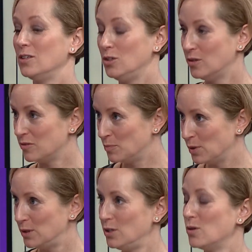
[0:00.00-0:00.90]
you have
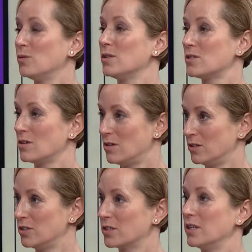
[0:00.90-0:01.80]
put the onus
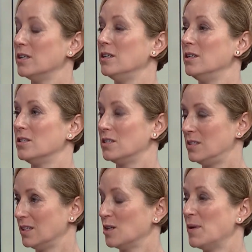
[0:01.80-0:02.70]
on your kid to
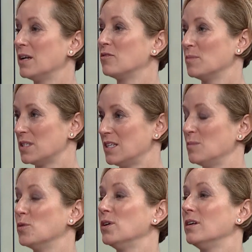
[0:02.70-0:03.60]
think about it from the
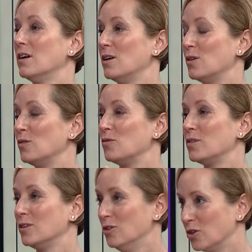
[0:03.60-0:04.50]
standpoint of
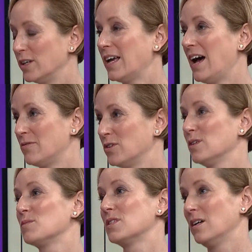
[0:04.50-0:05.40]
looking after
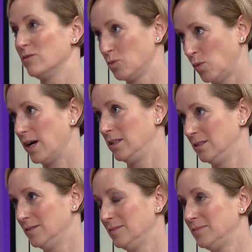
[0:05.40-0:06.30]
themselves well.
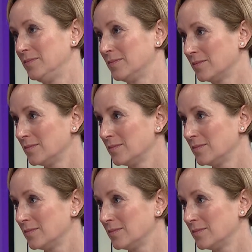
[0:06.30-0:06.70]
Mm-hmm.